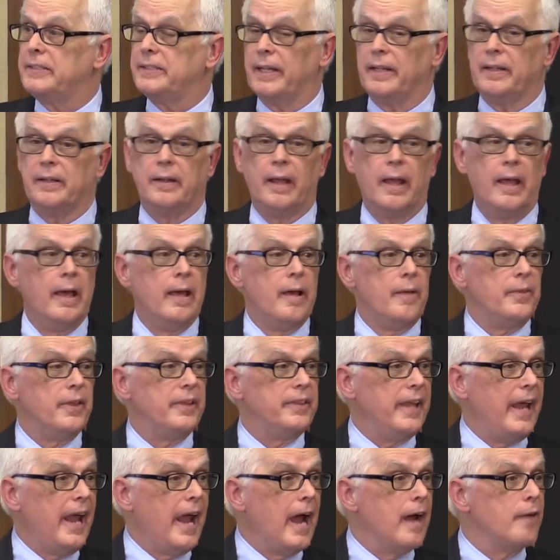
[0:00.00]
said
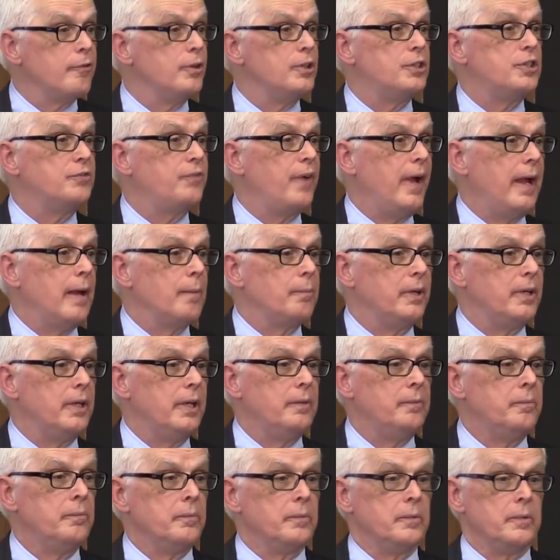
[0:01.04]
that the average
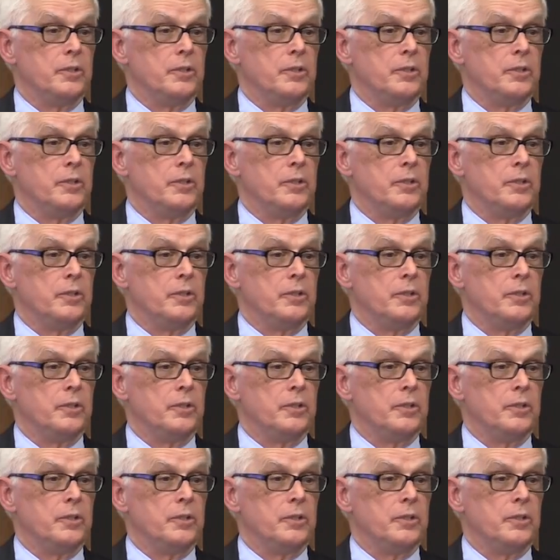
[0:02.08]
family